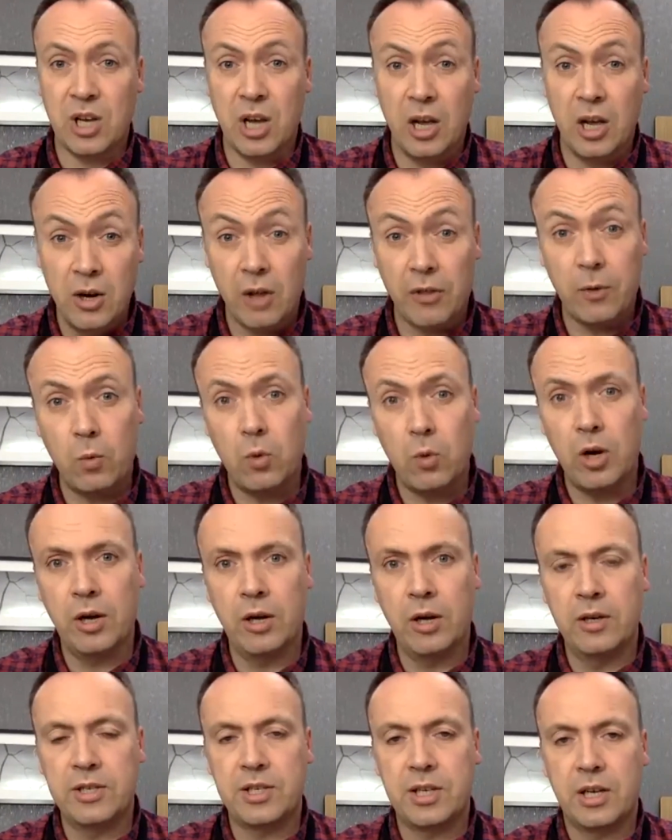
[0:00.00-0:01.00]
In other
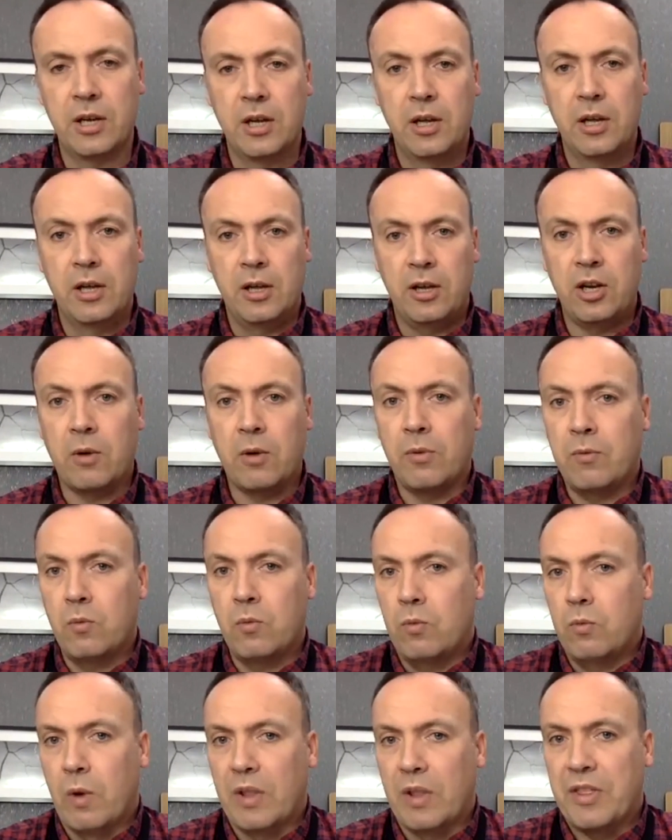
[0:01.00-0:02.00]
words, you know,
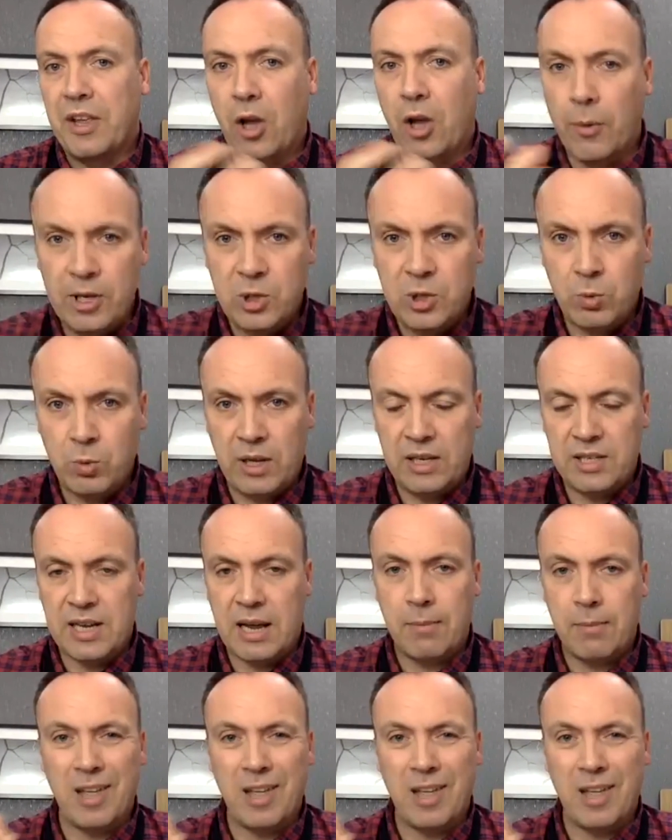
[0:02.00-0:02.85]
when they go into an exam,